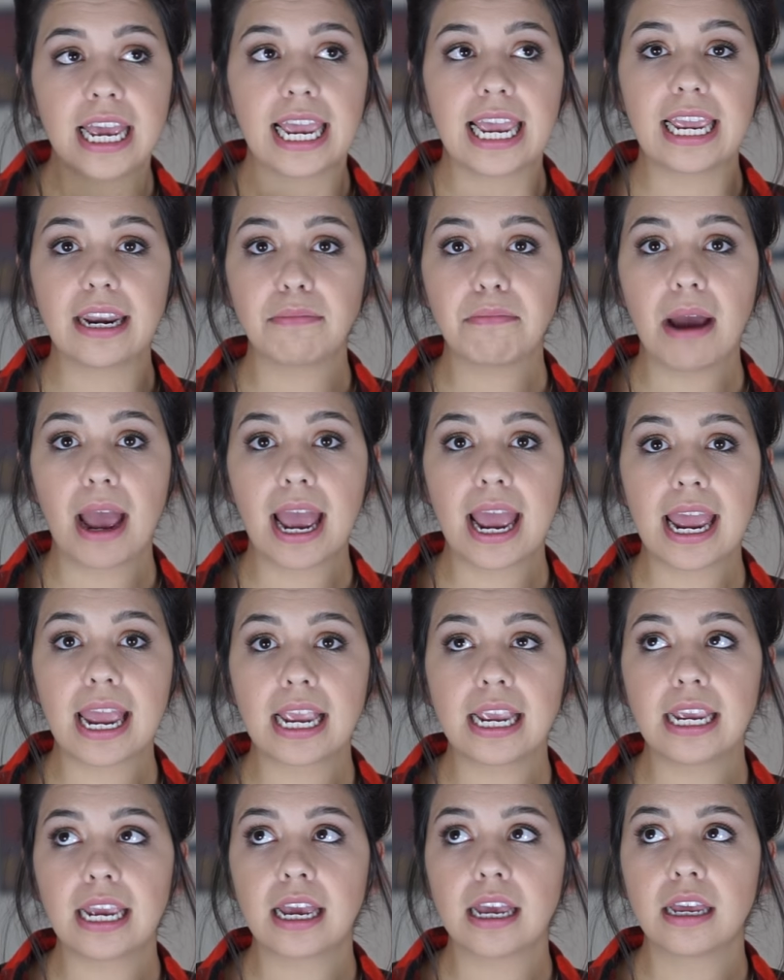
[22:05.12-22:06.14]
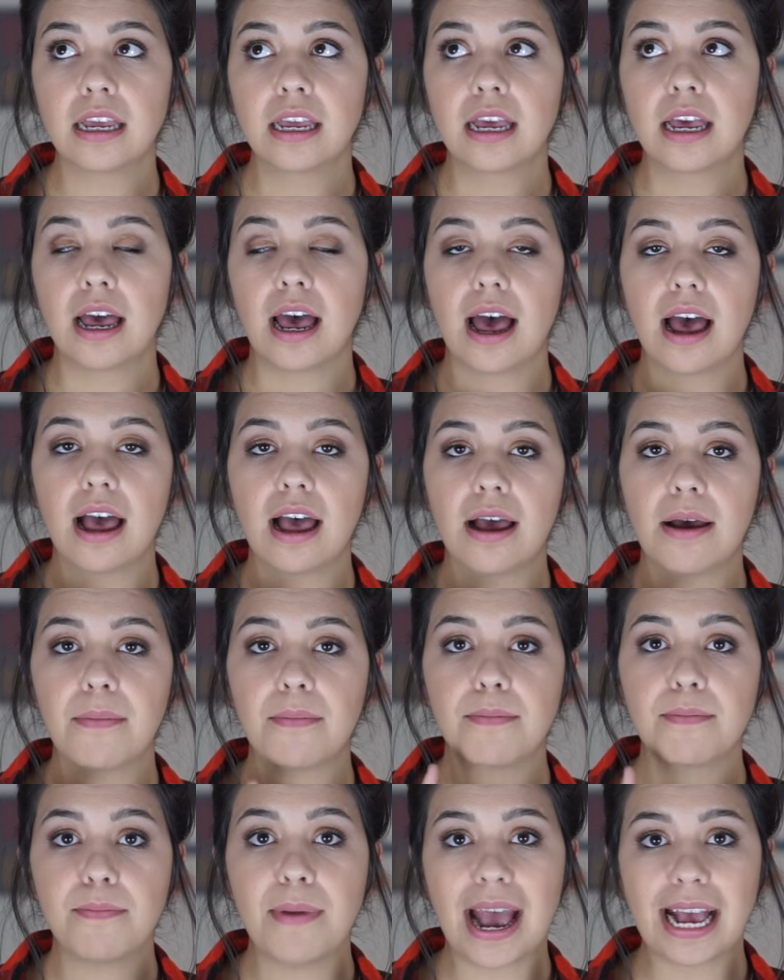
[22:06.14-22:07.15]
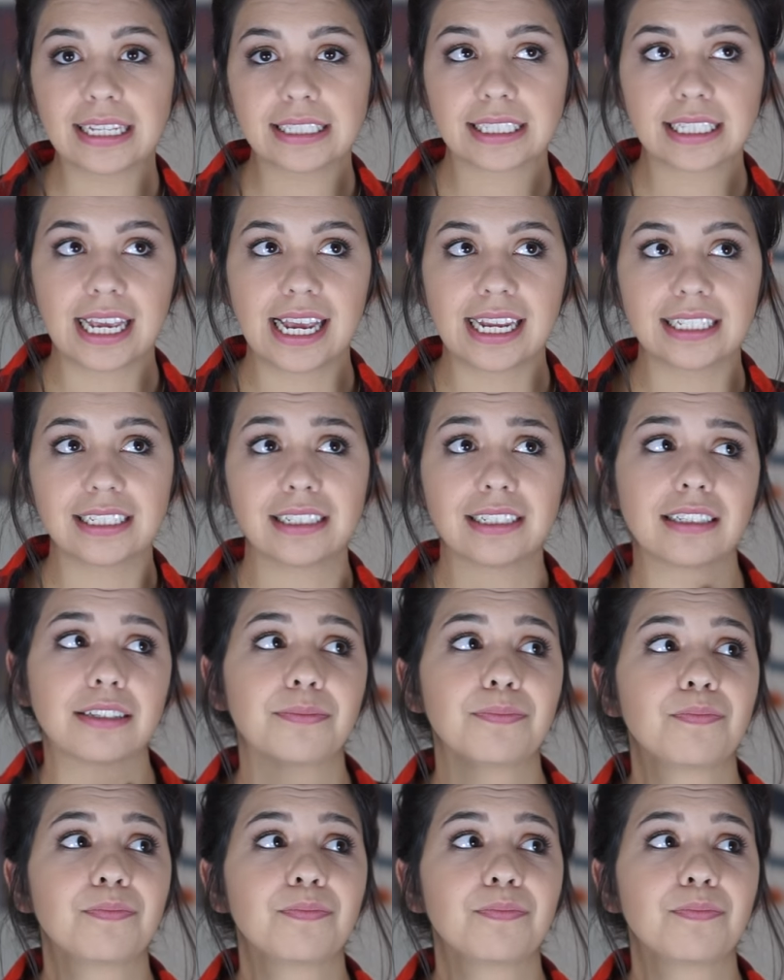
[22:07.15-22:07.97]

in my um, basket